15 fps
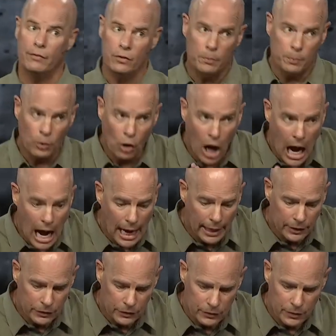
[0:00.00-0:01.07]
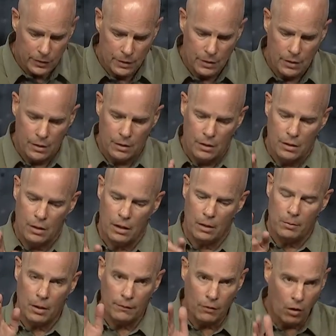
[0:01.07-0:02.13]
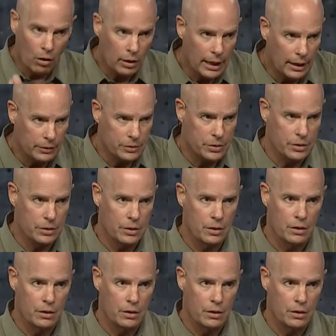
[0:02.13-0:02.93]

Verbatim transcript: you prize above all else,